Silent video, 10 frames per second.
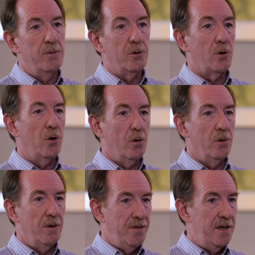the real
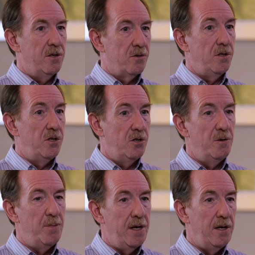goal of the industry
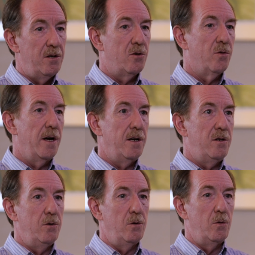should be to try
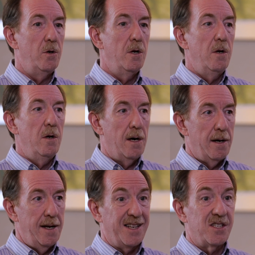to
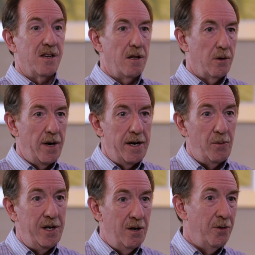accelerate
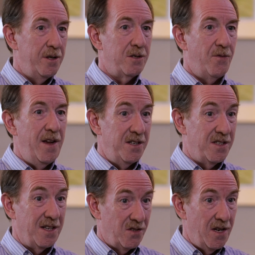it. We know this
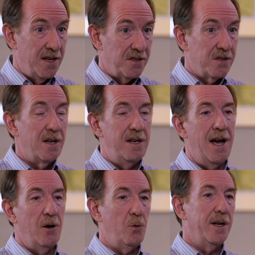phase exists, and how do